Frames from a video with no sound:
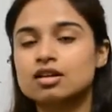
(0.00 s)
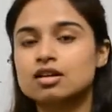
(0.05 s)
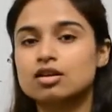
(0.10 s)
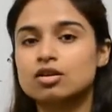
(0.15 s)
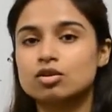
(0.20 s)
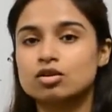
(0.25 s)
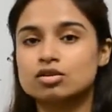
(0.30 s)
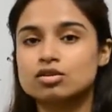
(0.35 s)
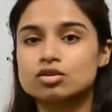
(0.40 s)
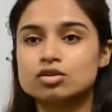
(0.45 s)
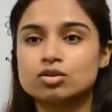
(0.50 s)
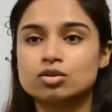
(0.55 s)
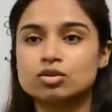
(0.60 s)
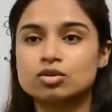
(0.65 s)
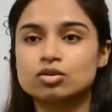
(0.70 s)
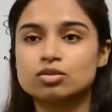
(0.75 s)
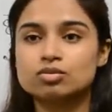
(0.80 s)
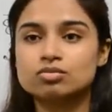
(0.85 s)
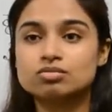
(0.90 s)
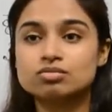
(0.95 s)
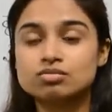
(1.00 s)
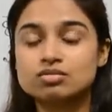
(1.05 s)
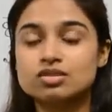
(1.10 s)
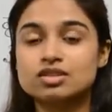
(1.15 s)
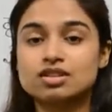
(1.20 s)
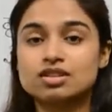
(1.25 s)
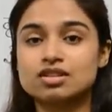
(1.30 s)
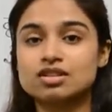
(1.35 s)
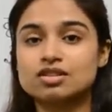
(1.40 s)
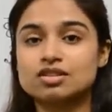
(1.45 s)
also
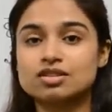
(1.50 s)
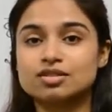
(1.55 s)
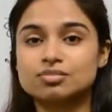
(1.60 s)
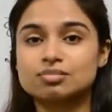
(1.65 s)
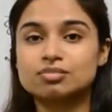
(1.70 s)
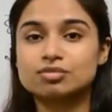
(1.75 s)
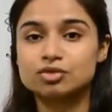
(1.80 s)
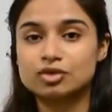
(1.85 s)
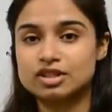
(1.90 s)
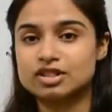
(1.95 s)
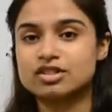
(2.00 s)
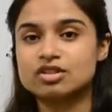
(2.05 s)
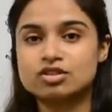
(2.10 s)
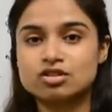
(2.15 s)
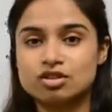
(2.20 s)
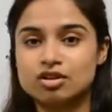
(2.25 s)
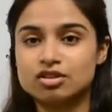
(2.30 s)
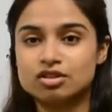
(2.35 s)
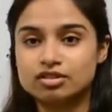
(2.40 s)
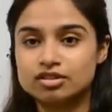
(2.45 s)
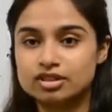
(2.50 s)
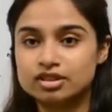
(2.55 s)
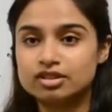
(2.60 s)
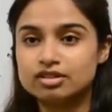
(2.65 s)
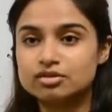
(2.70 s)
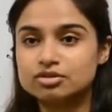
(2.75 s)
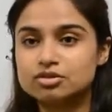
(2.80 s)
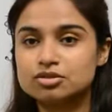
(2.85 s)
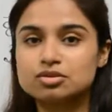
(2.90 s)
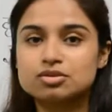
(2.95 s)
the British
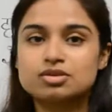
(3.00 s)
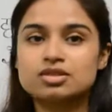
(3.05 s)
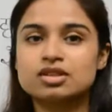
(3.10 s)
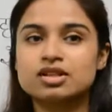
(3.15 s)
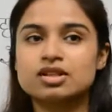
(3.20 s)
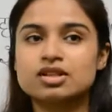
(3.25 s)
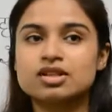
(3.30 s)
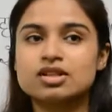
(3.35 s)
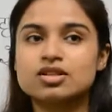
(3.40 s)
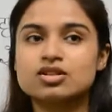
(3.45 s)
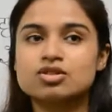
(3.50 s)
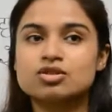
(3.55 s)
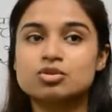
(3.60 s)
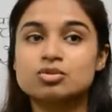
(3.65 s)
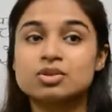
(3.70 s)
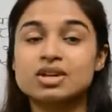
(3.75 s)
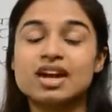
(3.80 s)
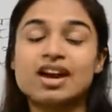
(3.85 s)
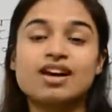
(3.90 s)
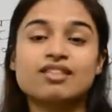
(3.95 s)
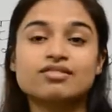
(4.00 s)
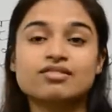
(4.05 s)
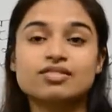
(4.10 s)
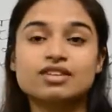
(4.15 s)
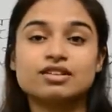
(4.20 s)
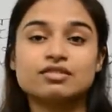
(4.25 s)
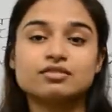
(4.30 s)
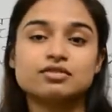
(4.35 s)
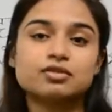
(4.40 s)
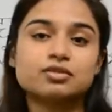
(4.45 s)
colonial rule. So we have
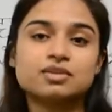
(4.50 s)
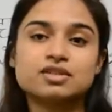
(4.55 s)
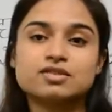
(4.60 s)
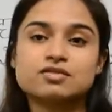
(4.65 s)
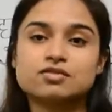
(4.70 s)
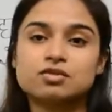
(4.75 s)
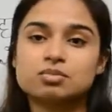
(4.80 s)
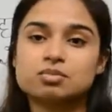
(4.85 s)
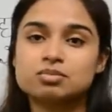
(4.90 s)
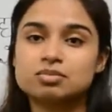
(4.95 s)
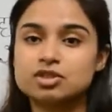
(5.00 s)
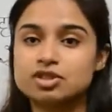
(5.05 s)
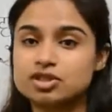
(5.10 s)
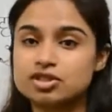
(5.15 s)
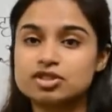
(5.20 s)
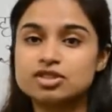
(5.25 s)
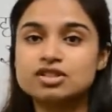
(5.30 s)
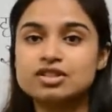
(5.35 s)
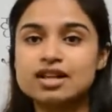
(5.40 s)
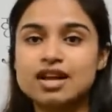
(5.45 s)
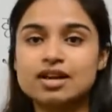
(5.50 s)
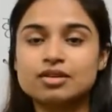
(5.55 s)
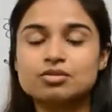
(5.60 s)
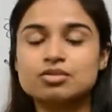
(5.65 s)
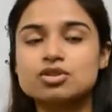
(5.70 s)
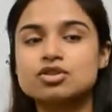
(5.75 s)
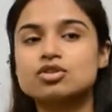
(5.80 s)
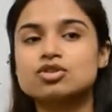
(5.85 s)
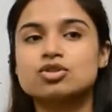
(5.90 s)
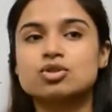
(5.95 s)
influence from Persian
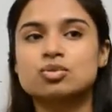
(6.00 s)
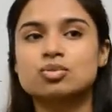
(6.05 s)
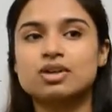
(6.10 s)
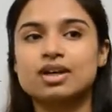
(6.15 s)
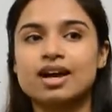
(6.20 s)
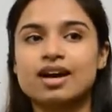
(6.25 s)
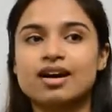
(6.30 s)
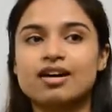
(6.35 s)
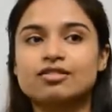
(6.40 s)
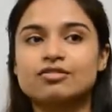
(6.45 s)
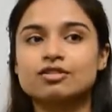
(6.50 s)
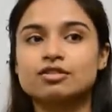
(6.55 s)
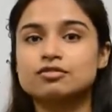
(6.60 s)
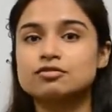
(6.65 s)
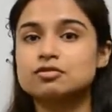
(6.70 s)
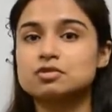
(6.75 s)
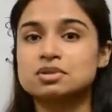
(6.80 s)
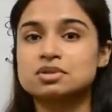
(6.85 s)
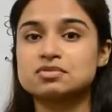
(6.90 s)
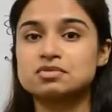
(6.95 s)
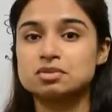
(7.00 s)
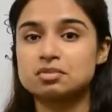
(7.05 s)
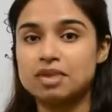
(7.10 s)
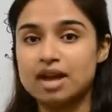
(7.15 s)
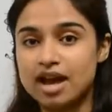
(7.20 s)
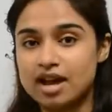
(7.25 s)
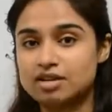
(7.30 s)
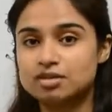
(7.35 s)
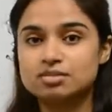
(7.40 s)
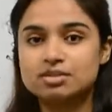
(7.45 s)
language, we have influence from
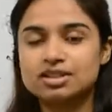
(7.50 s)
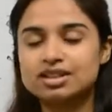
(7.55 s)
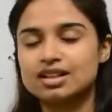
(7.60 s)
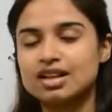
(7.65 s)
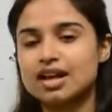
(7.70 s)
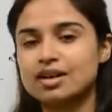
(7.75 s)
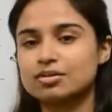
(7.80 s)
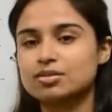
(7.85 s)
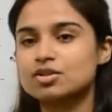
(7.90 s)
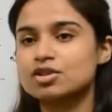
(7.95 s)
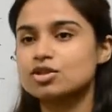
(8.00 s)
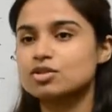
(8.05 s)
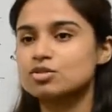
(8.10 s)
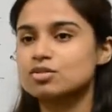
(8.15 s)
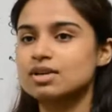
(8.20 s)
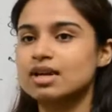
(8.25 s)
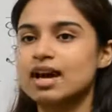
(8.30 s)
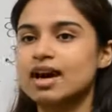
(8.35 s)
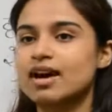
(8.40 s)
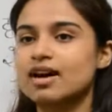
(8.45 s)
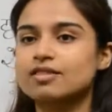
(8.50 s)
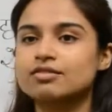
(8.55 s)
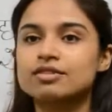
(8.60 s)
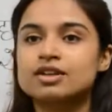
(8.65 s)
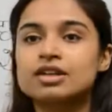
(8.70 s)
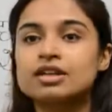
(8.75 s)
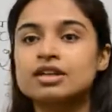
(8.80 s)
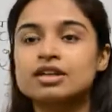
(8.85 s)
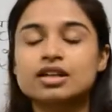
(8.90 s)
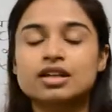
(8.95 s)
Arabic language, we have
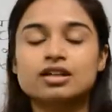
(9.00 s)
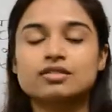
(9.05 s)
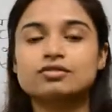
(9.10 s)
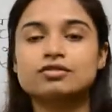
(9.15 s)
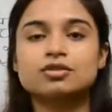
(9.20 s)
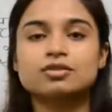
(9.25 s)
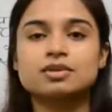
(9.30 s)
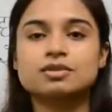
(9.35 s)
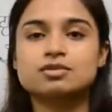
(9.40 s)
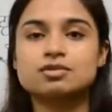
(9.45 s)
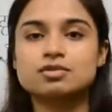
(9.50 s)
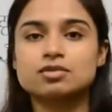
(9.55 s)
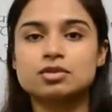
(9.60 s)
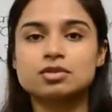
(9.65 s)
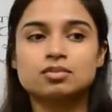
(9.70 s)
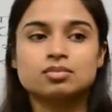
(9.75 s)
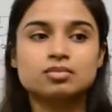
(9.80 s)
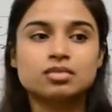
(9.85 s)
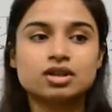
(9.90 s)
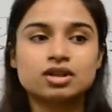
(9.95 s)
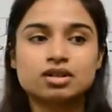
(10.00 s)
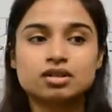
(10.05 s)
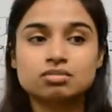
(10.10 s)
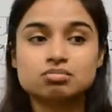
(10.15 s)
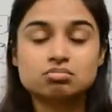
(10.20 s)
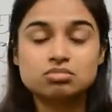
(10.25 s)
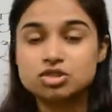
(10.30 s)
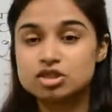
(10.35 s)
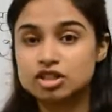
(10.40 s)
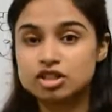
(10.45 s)
influence from
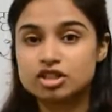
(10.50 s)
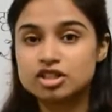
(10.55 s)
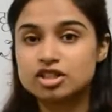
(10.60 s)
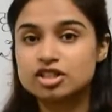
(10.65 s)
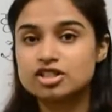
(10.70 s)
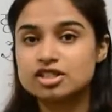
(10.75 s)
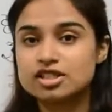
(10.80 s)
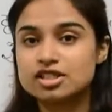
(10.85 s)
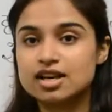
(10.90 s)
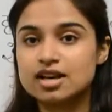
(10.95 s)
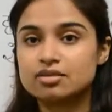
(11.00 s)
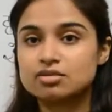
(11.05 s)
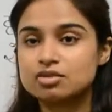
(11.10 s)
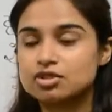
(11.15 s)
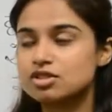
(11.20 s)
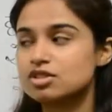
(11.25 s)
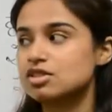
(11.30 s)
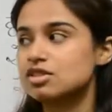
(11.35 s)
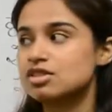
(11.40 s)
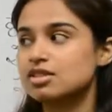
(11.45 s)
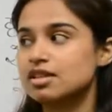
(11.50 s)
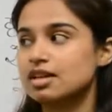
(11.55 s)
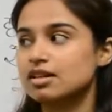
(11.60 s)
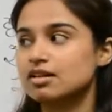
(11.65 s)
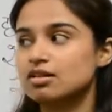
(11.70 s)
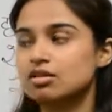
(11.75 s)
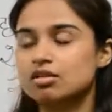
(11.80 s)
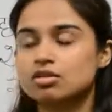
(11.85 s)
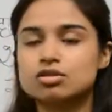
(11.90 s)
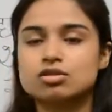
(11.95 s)
Turkish languages and
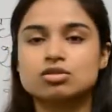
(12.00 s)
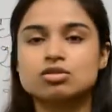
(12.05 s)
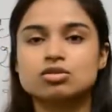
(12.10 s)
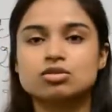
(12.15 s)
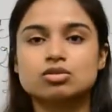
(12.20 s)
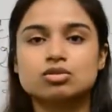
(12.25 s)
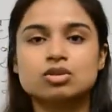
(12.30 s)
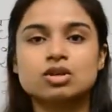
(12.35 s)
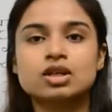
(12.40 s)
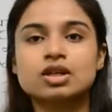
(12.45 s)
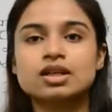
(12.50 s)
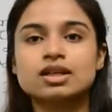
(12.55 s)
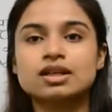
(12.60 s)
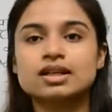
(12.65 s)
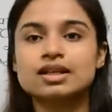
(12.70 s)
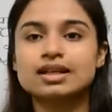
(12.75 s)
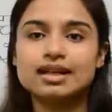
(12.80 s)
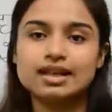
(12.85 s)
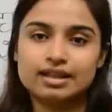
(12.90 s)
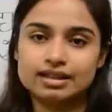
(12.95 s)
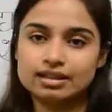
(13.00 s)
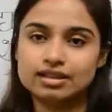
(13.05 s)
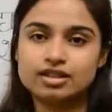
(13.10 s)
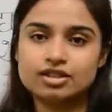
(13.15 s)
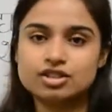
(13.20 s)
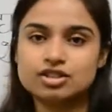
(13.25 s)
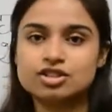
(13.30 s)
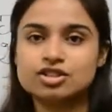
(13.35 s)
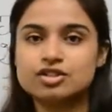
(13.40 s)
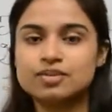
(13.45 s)
also
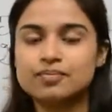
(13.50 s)
English.